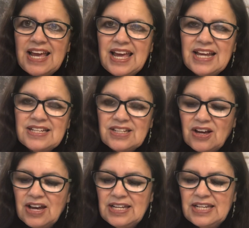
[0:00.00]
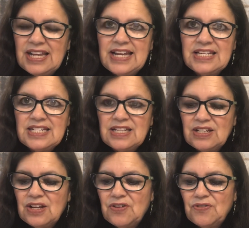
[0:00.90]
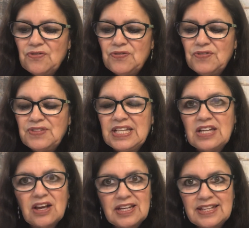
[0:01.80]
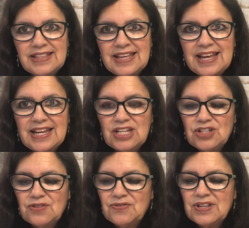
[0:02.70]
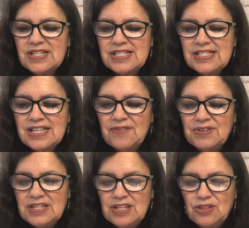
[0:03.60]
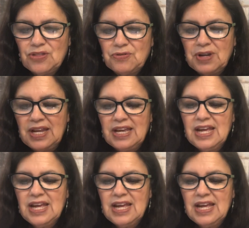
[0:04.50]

and died in 1859 at the age of 73.